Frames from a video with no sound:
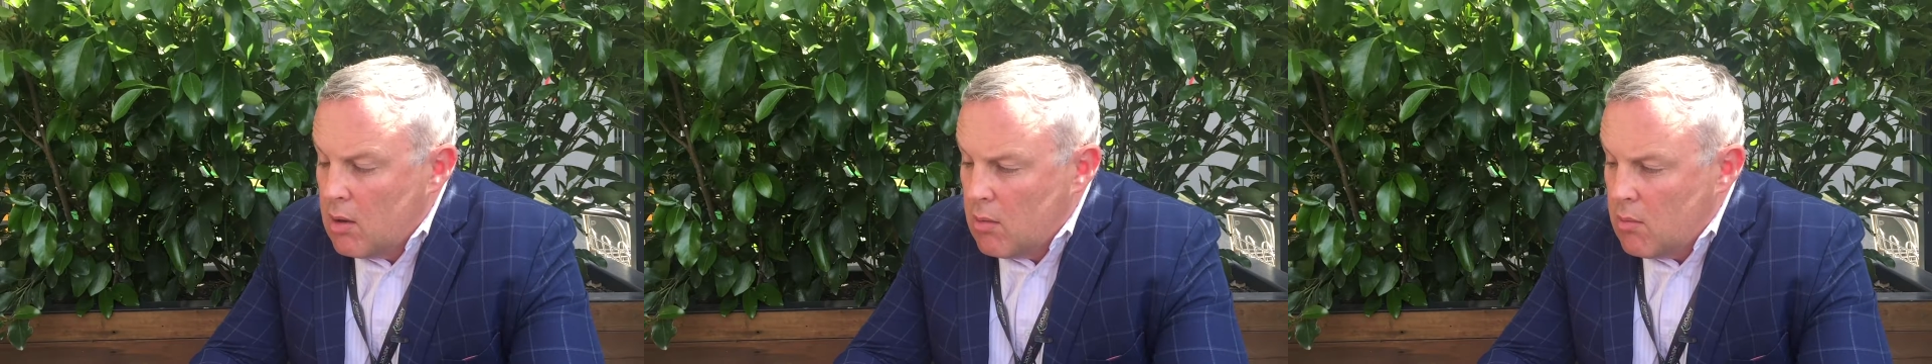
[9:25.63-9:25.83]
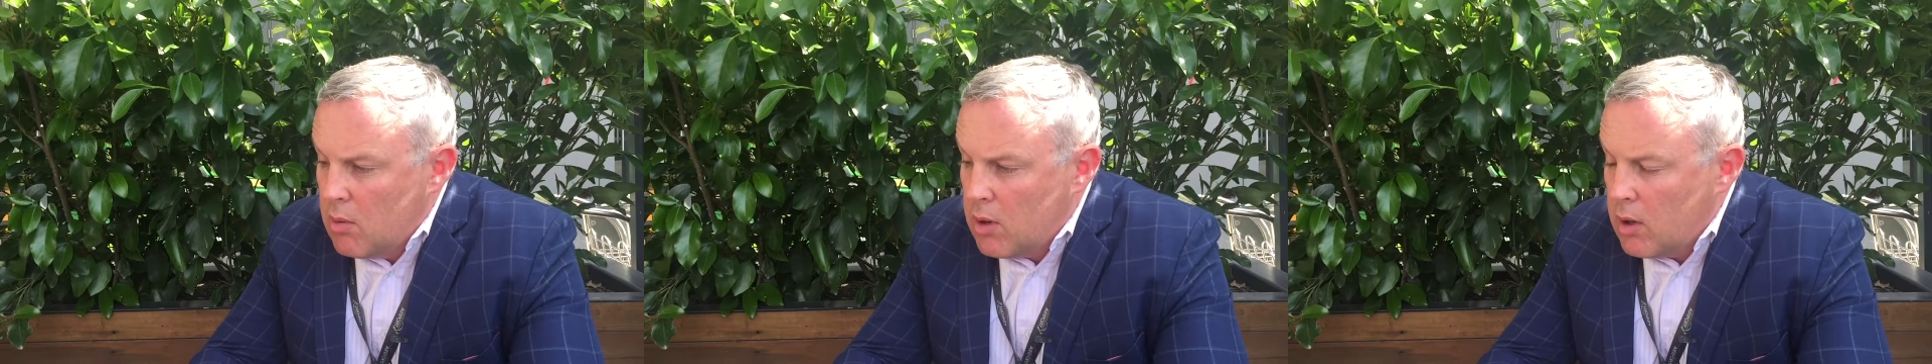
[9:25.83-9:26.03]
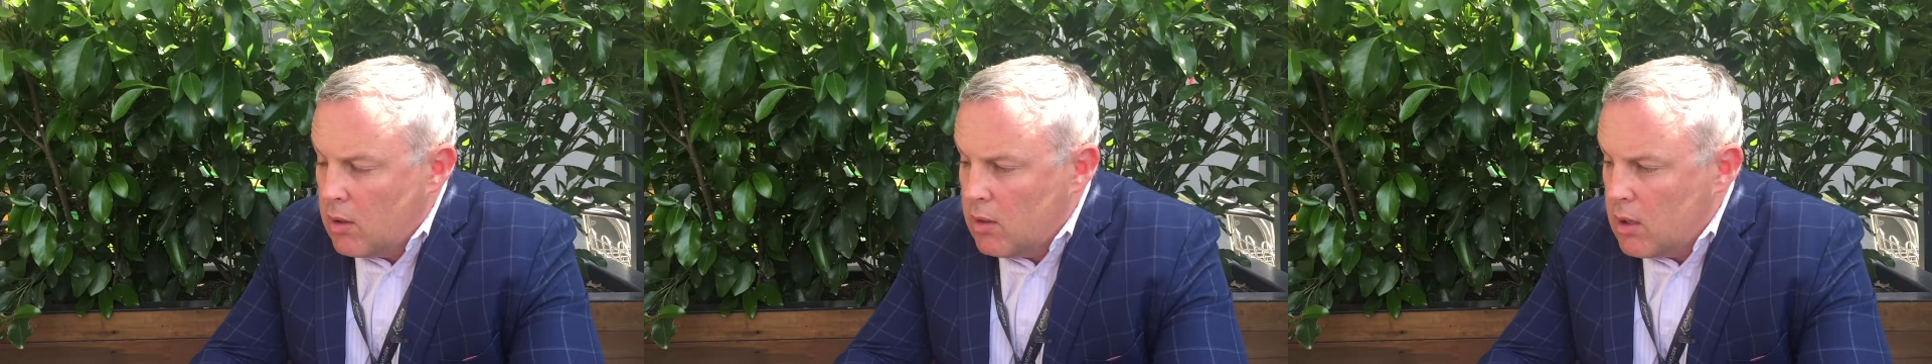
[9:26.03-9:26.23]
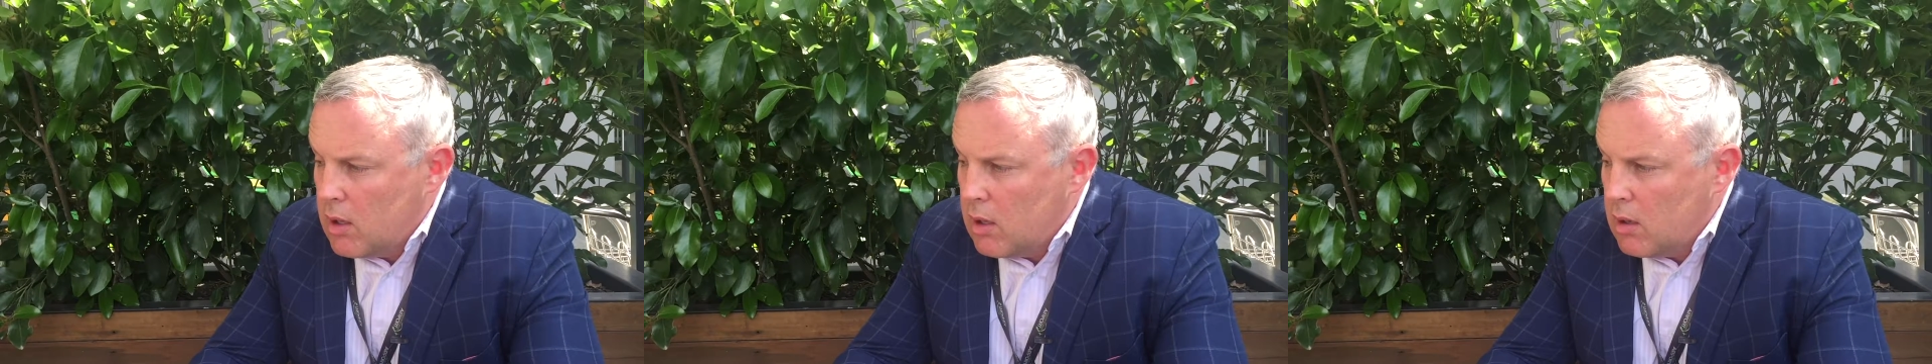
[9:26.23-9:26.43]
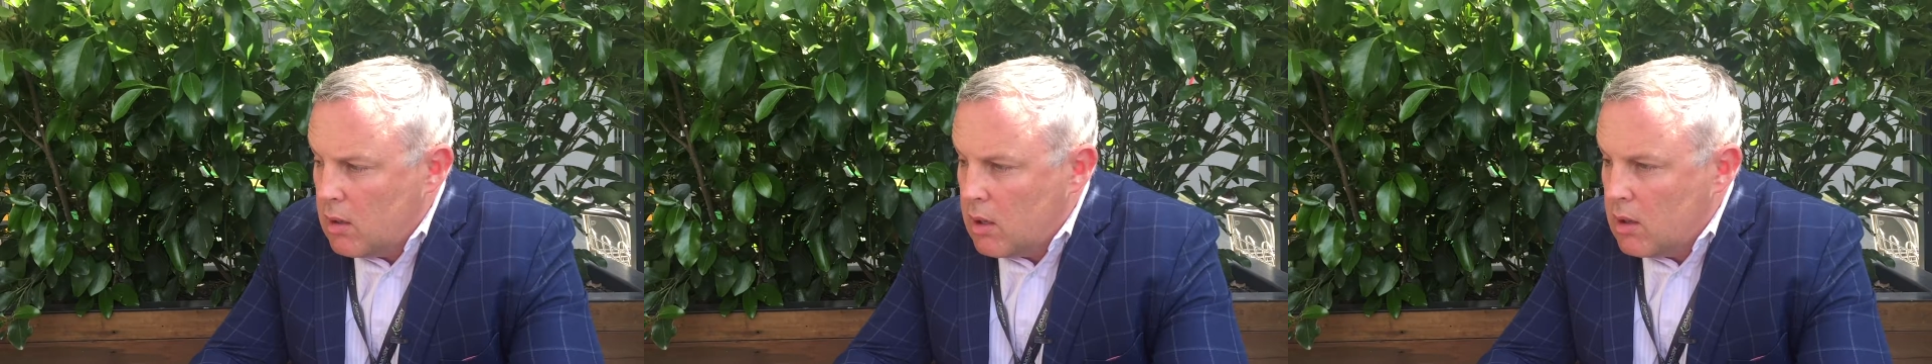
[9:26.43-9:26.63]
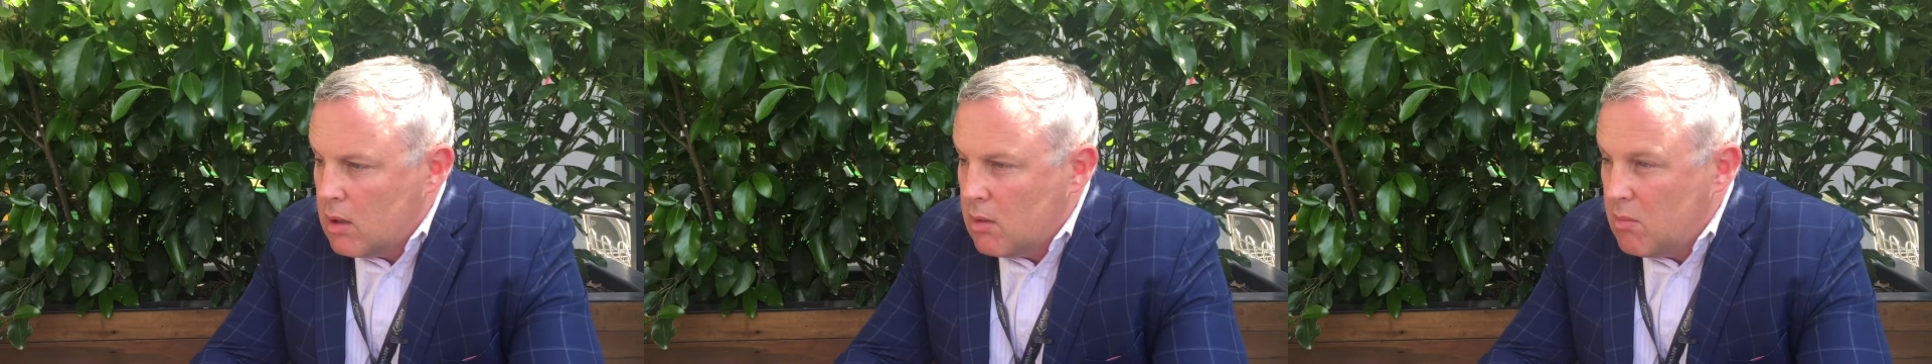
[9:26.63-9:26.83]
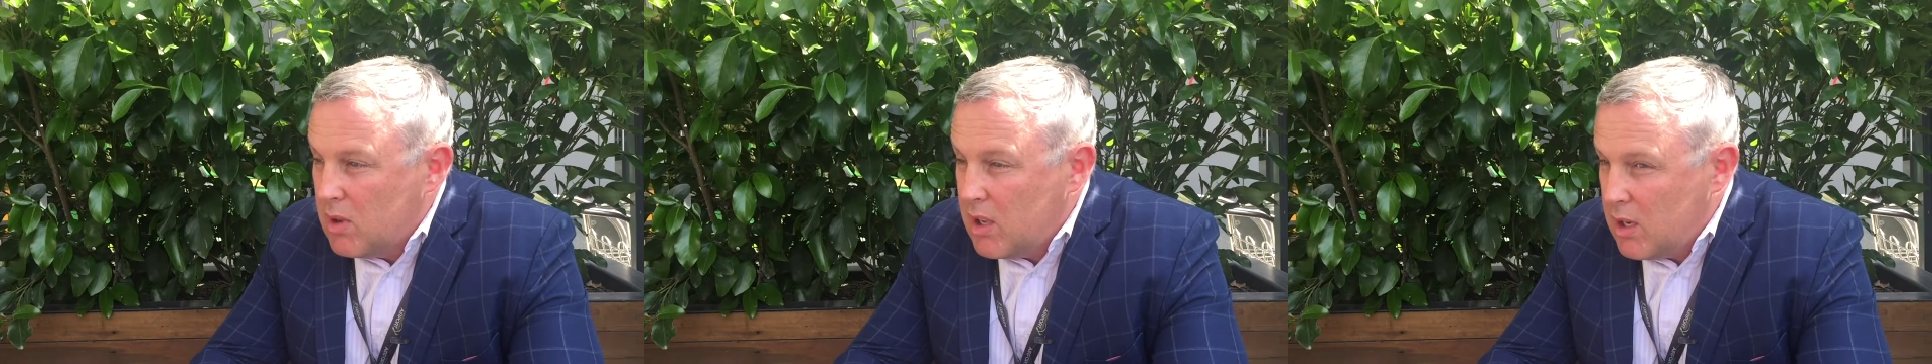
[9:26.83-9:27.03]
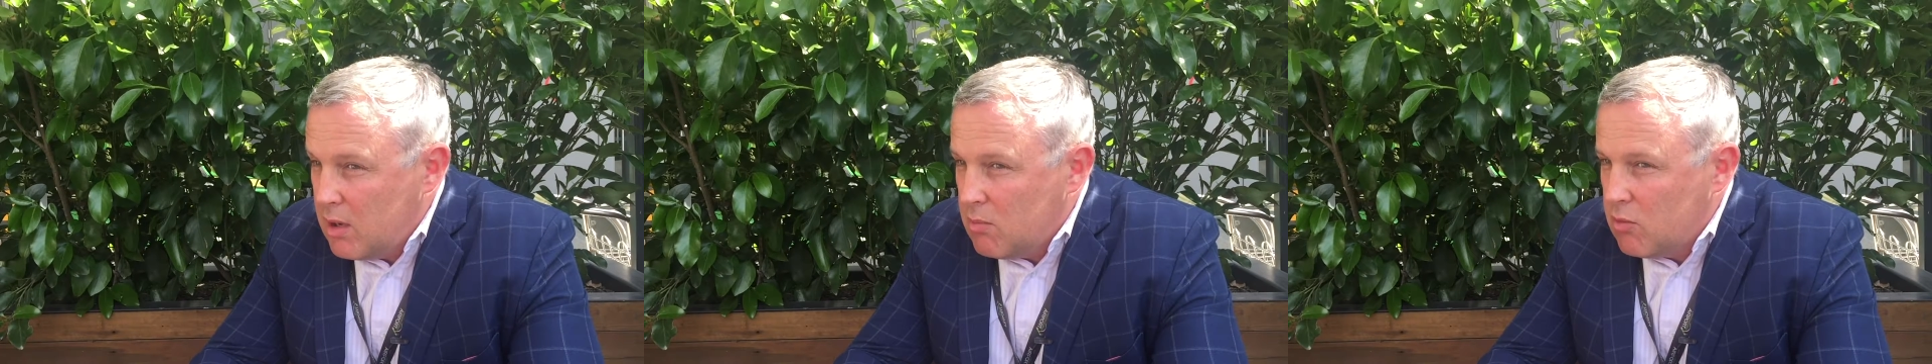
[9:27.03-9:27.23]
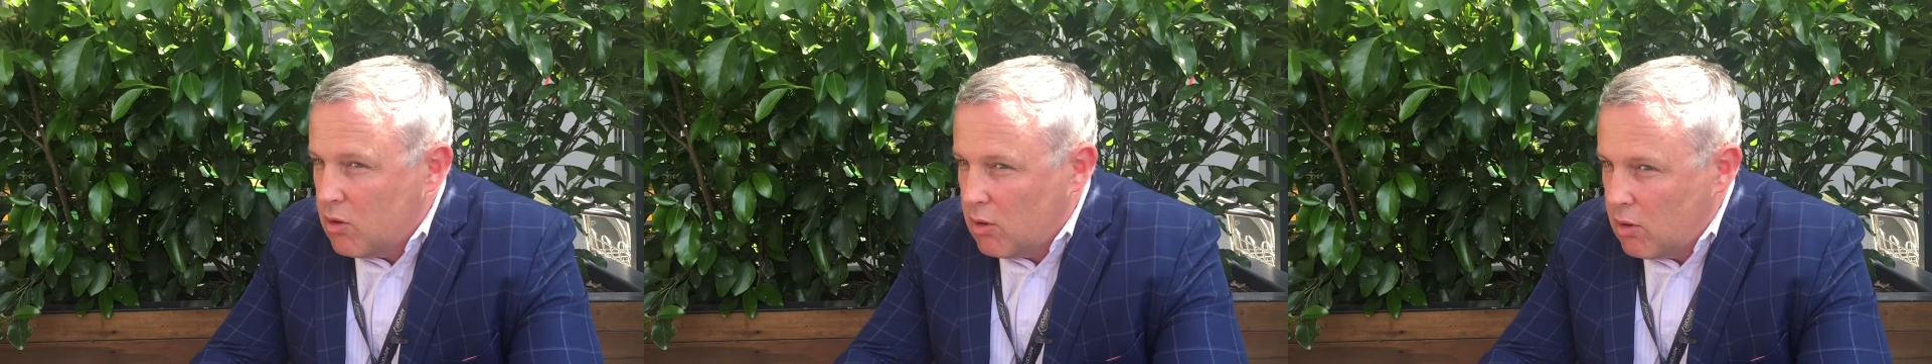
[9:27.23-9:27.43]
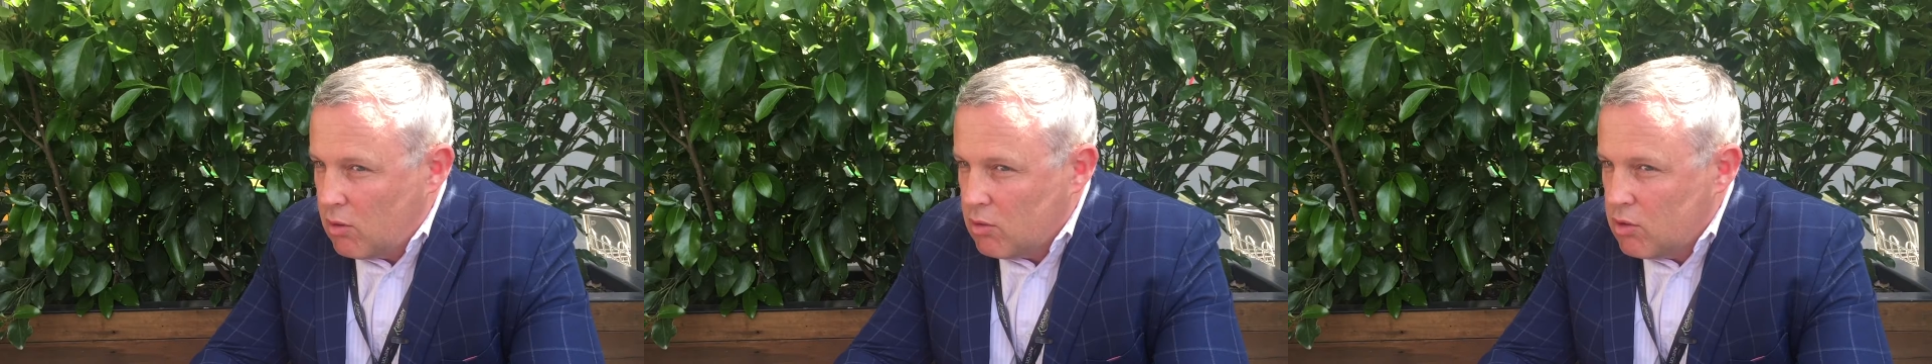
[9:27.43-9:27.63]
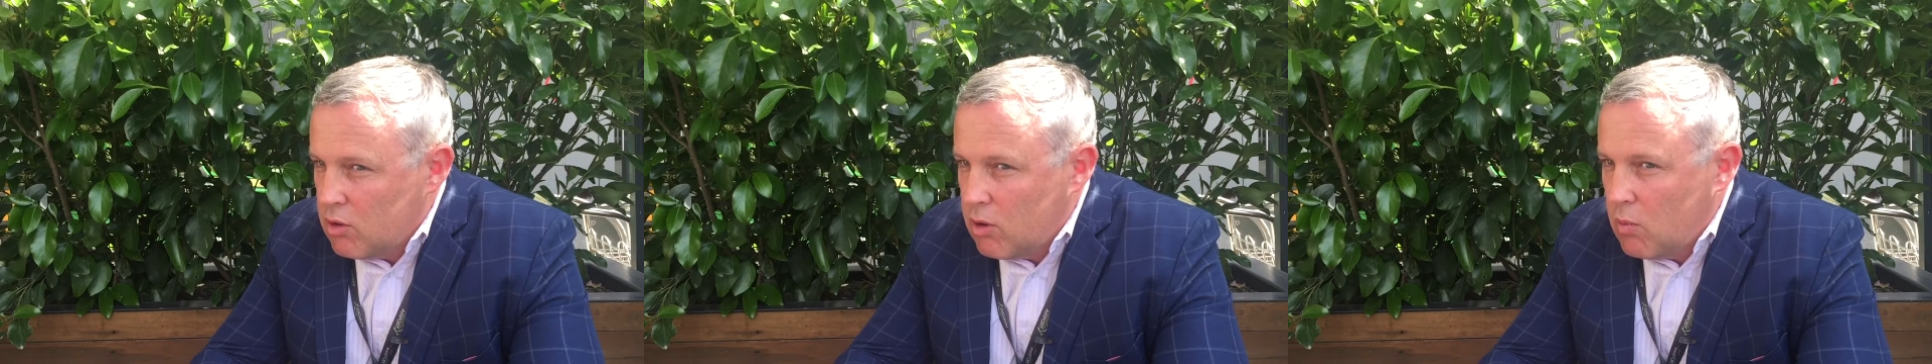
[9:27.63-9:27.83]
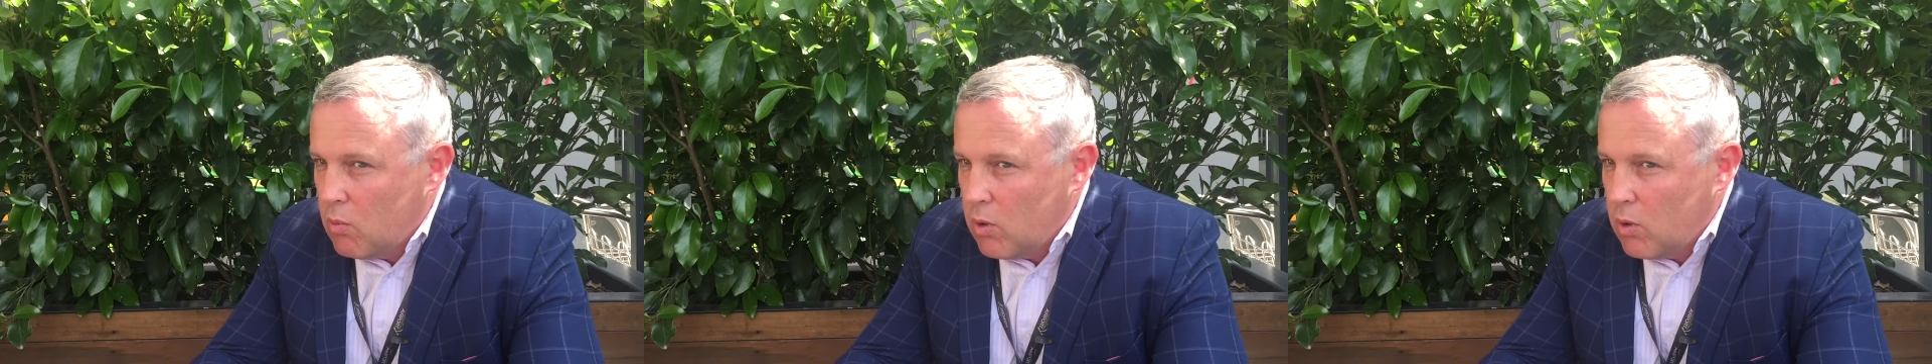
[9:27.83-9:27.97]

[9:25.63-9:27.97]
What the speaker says: But in the medium to long term,